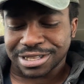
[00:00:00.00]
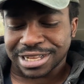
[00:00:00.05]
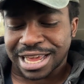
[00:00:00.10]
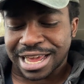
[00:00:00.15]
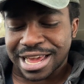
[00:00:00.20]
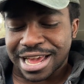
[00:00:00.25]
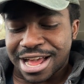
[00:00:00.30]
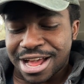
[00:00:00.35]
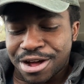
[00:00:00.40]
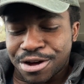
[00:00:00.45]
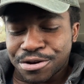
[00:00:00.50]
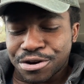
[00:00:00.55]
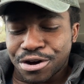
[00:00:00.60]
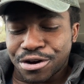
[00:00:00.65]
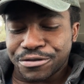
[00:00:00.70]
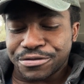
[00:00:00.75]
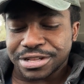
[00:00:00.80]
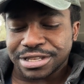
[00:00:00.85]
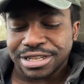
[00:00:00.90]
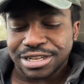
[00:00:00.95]
like i don't
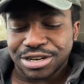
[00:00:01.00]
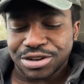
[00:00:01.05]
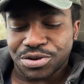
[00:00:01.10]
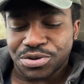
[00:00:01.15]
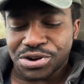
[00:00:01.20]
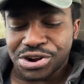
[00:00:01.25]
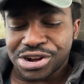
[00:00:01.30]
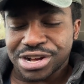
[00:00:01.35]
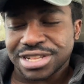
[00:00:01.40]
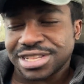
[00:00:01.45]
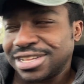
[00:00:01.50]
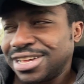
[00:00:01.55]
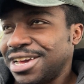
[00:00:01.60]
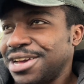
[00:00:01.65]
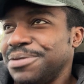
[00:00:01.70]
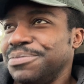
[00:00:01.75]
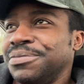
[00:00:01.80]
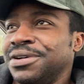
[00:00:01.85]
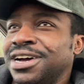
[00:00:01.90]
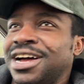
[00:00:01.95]
know if it's in aquarius
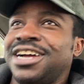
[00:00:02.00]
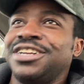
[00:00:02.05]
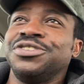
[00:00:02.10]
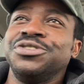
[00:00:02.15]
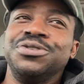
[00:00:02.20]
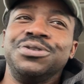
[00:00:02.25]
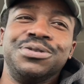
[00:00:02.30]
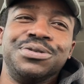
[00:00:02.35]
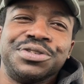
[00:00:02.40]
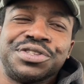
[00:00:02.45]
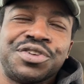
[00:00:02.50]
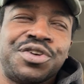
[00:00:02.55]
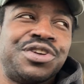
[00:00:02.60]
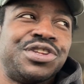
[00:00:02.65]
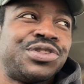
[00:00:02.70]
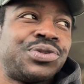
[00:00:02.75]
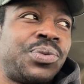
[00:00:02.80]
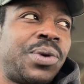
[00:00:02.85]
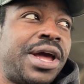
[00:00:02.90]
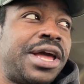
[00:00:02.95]
yet but i knew it was on
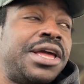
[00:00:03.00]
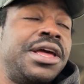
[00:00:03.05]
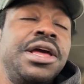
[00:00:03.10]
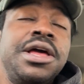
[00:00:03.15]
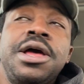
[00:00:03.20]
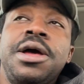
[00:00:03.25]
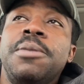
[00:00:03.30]
its way